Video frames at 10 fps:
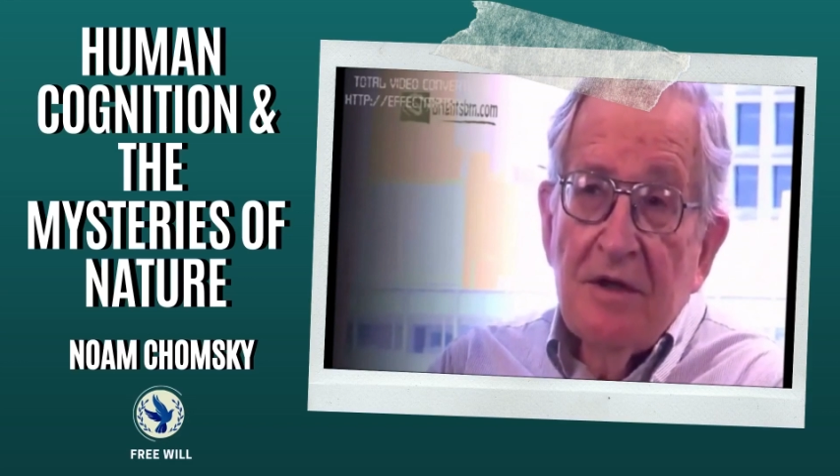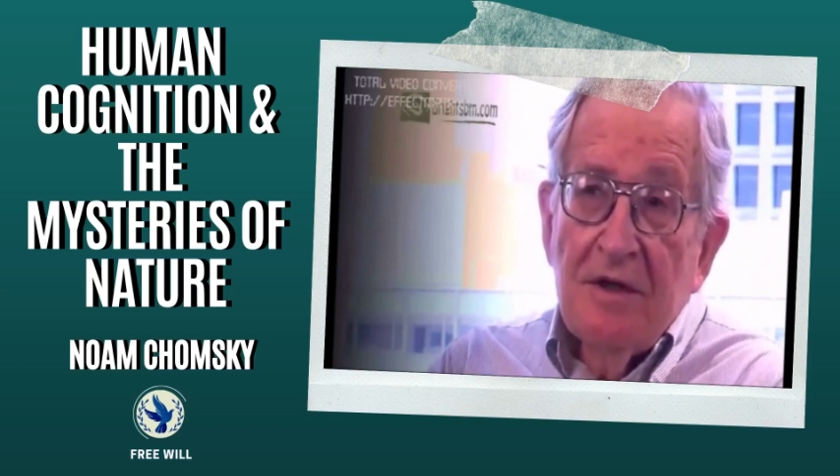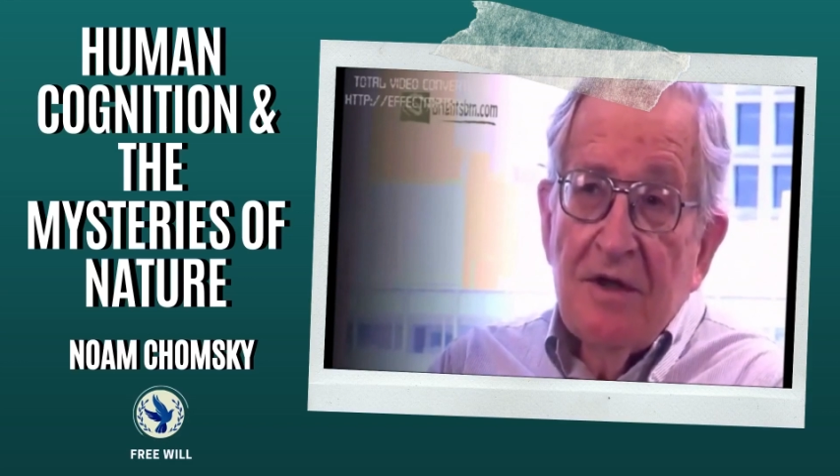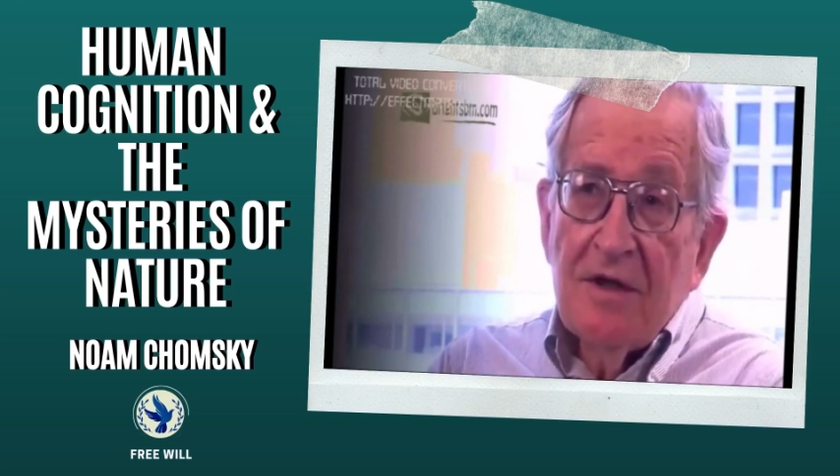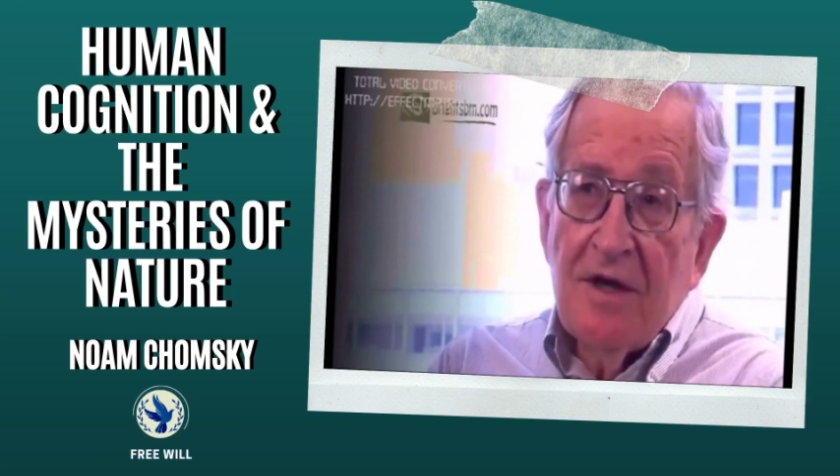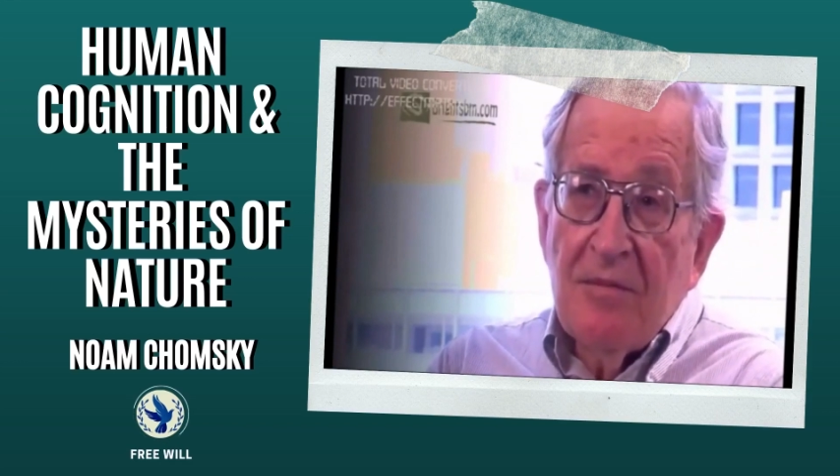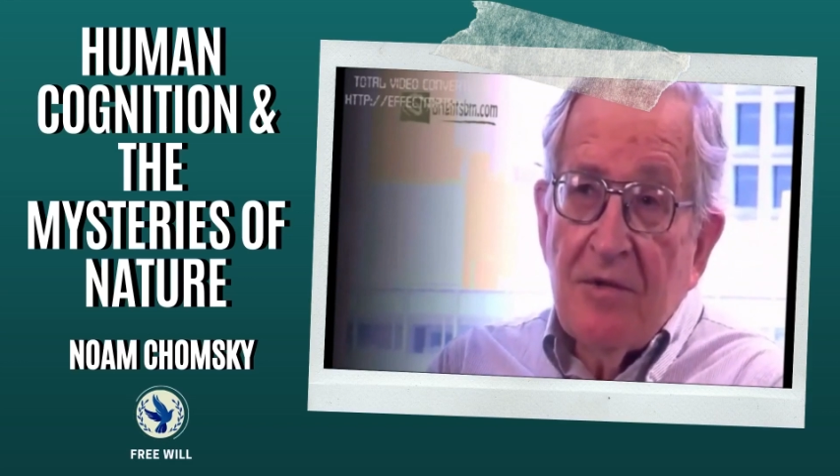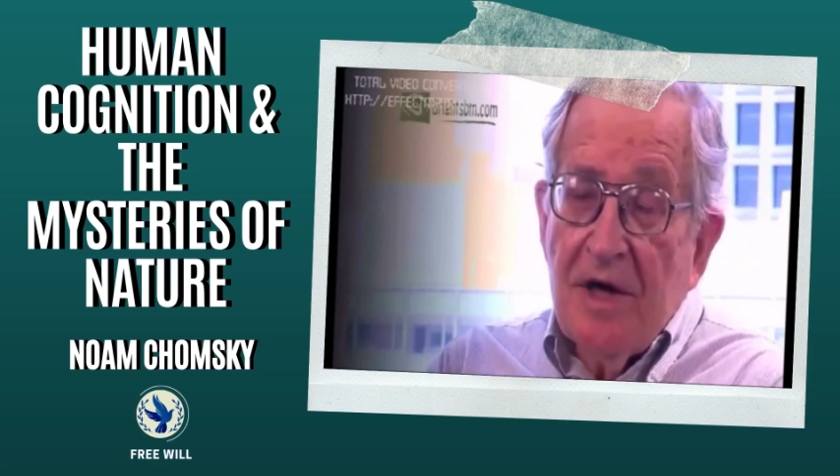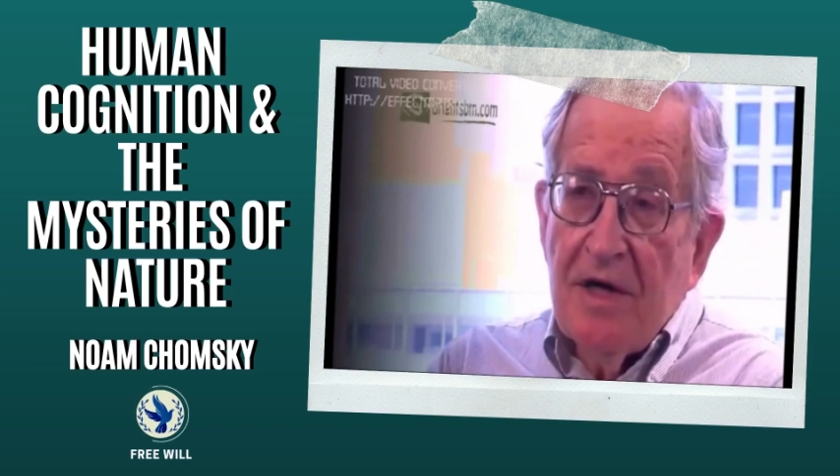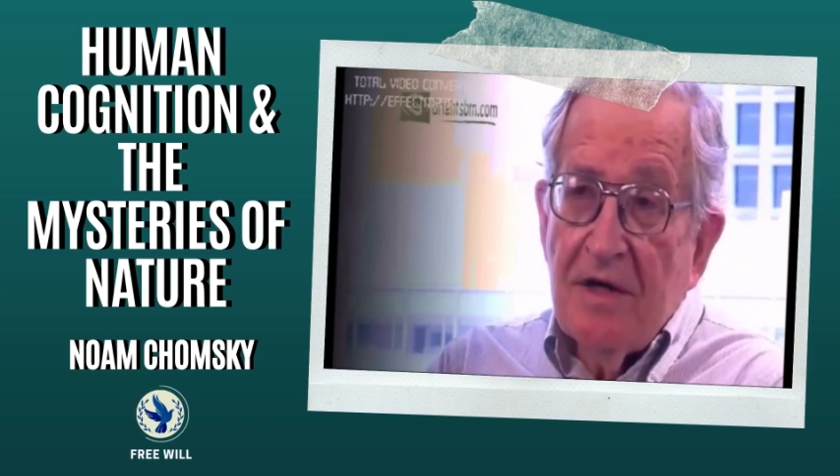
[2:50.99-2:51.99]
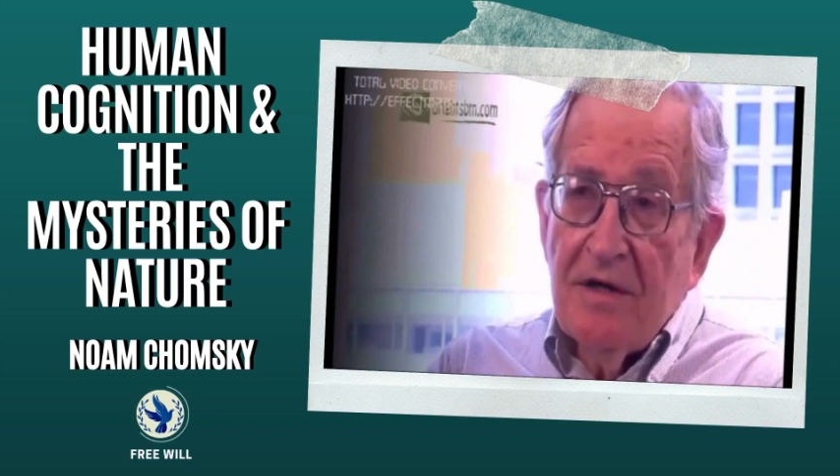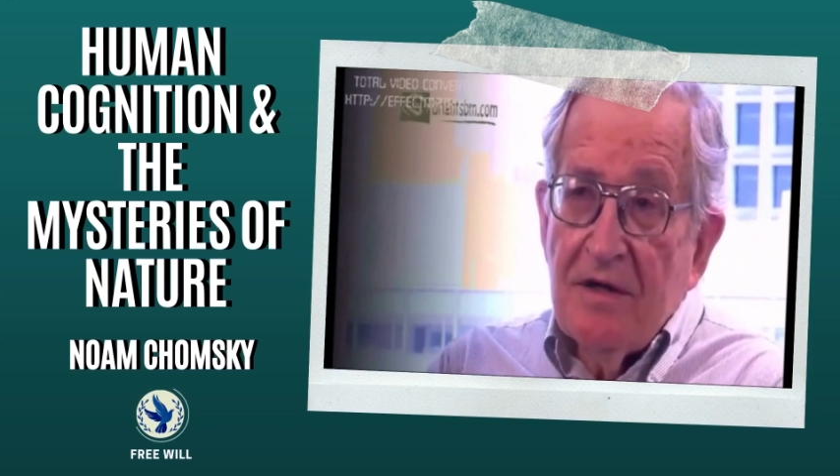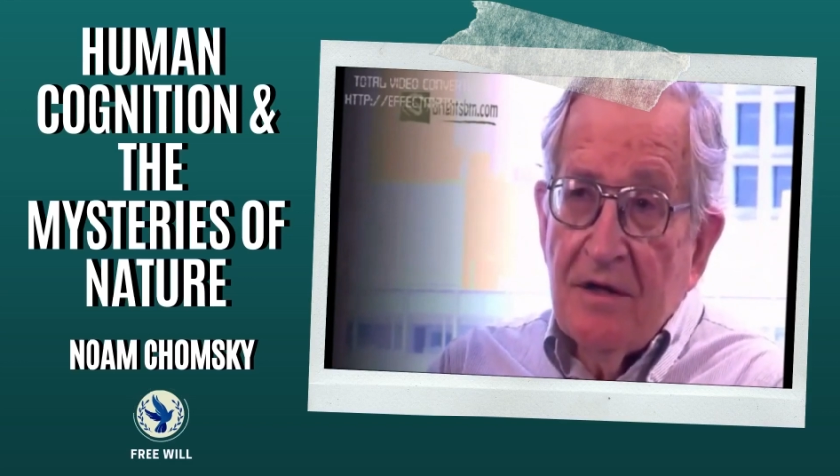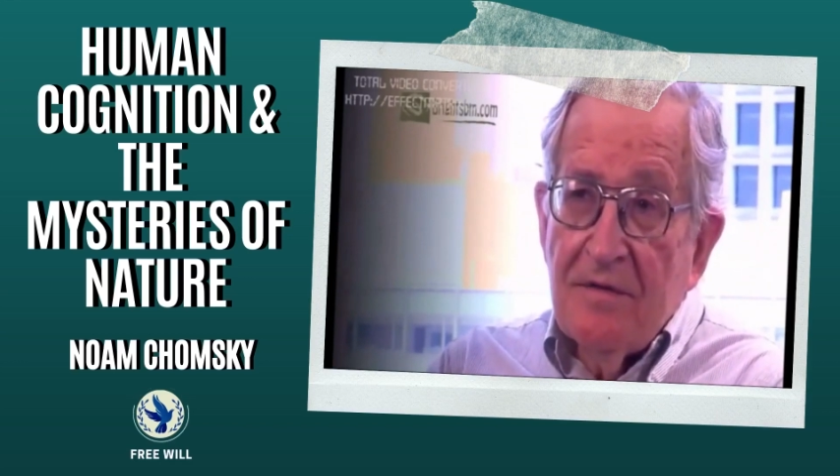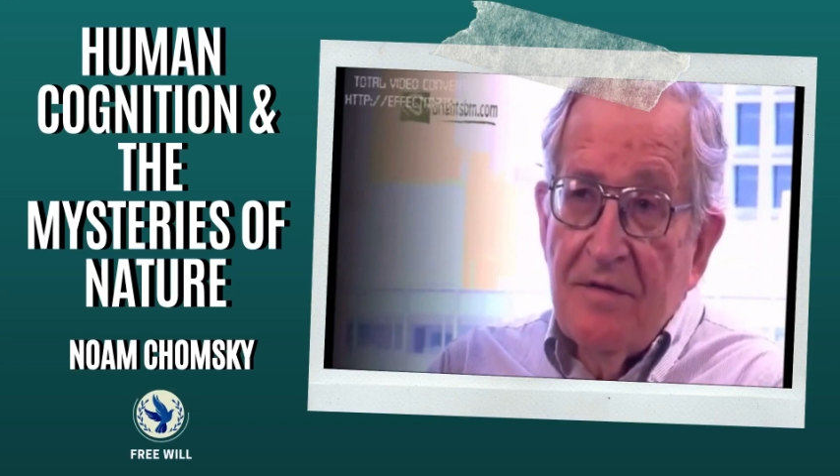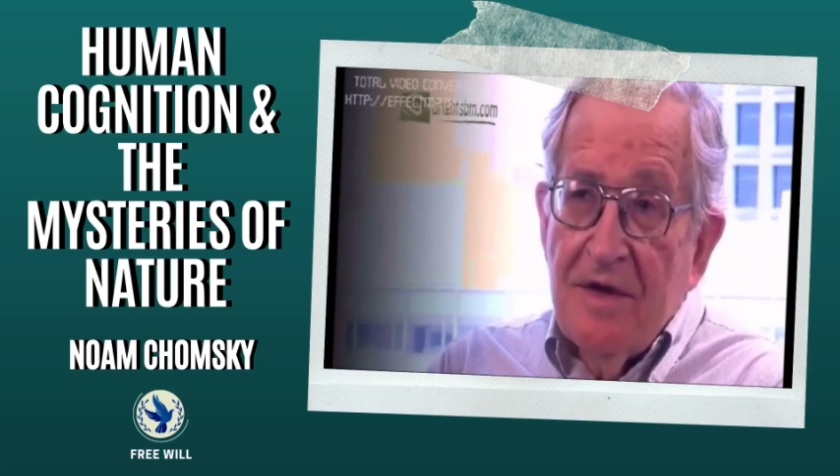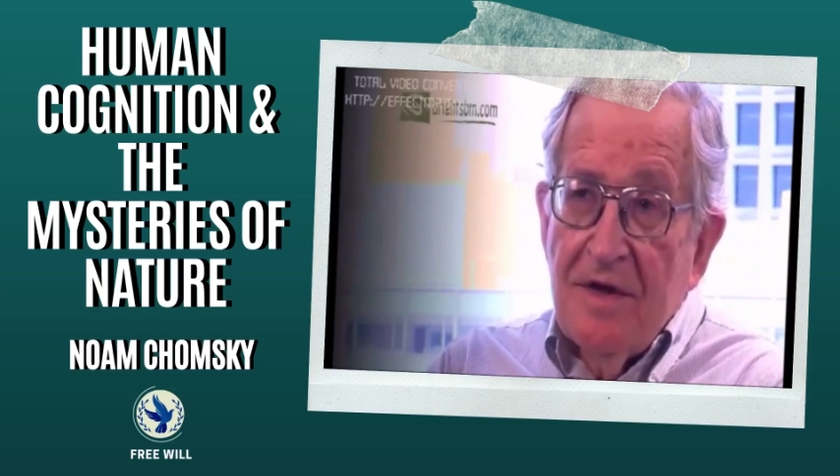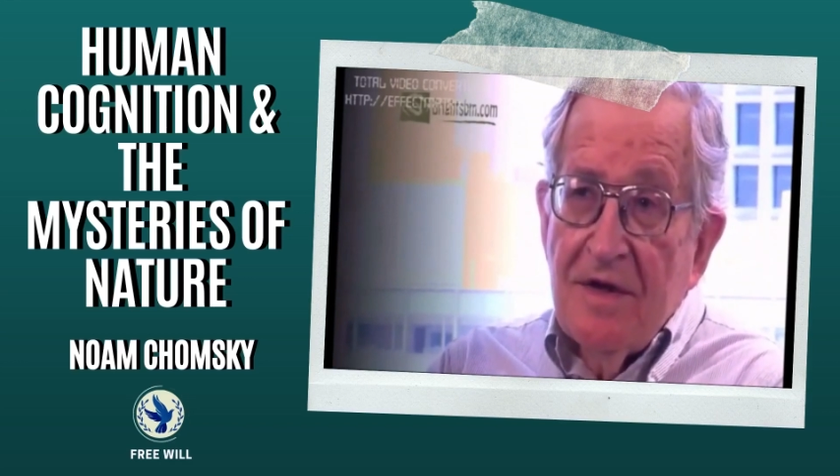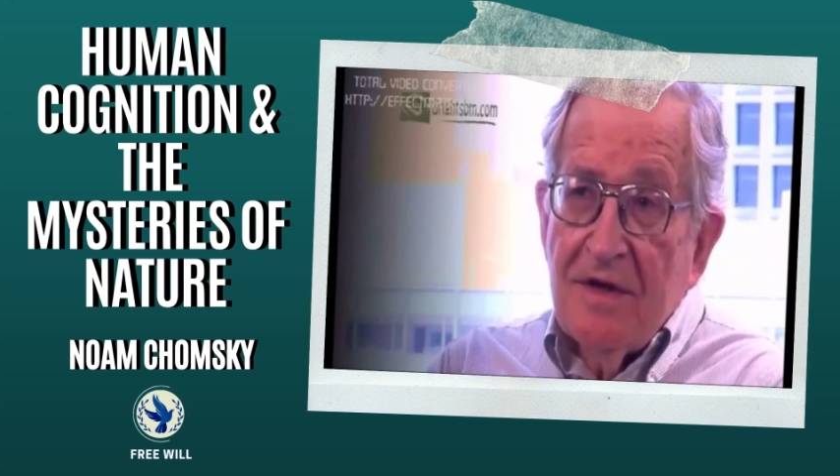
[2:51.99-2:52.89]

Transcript: able to comprehend